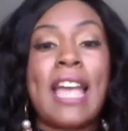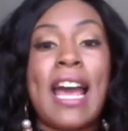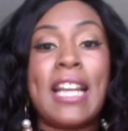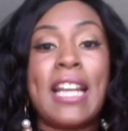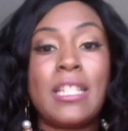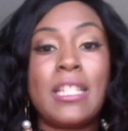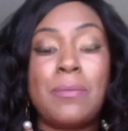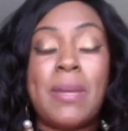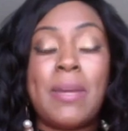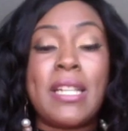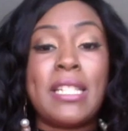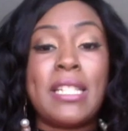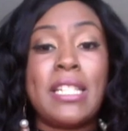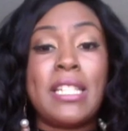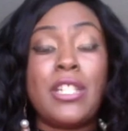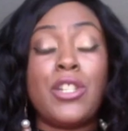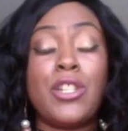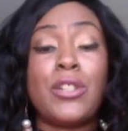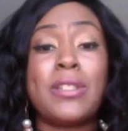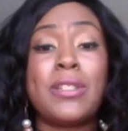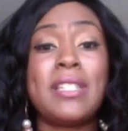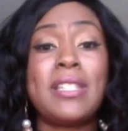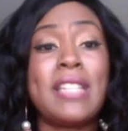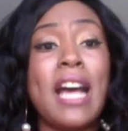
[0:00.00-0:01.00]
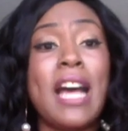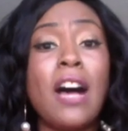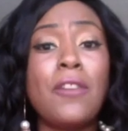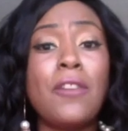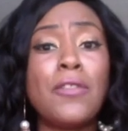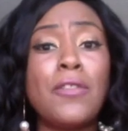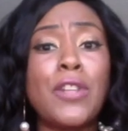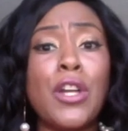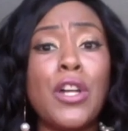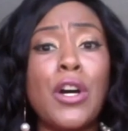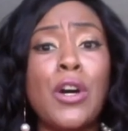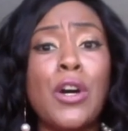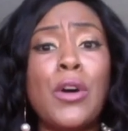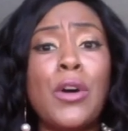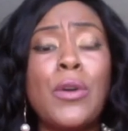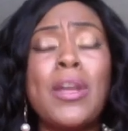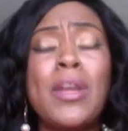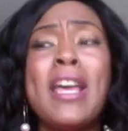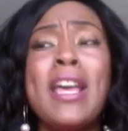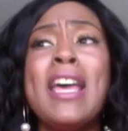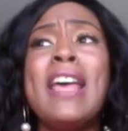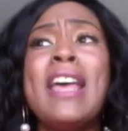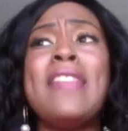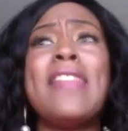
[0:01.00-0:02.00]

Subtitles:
aspecting your South Node,